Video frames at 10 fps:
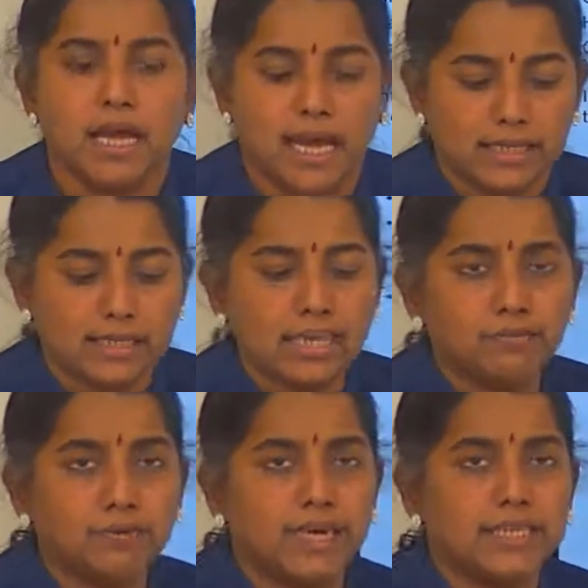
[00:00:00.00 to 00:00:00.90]
An
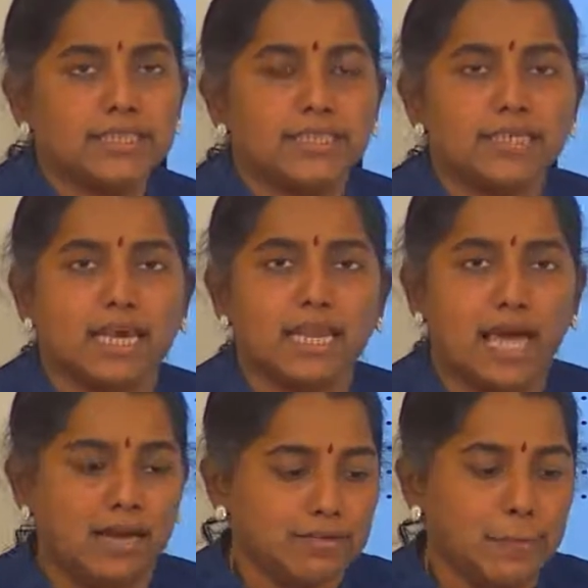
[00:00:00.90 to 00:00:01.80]
interface can
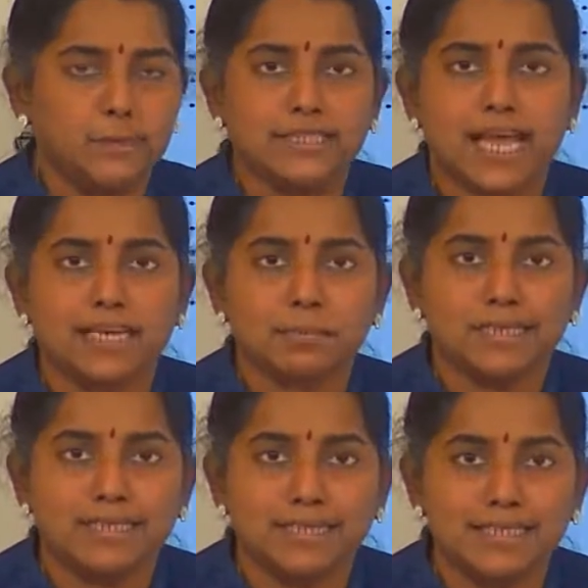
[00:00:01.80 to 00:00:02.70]
have abstract
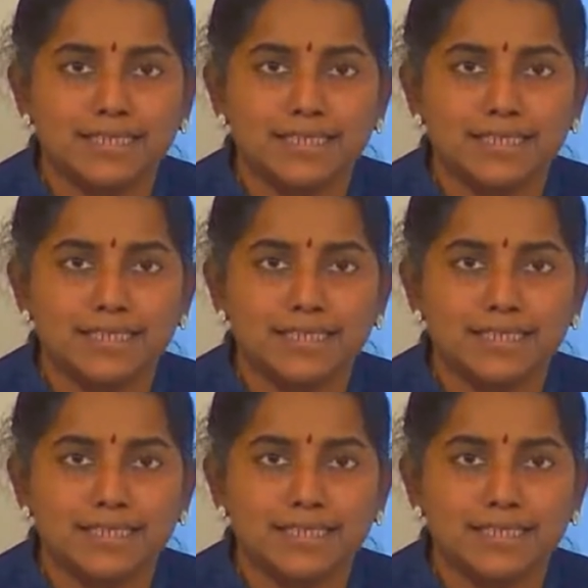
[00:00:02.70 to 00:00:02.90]
methods.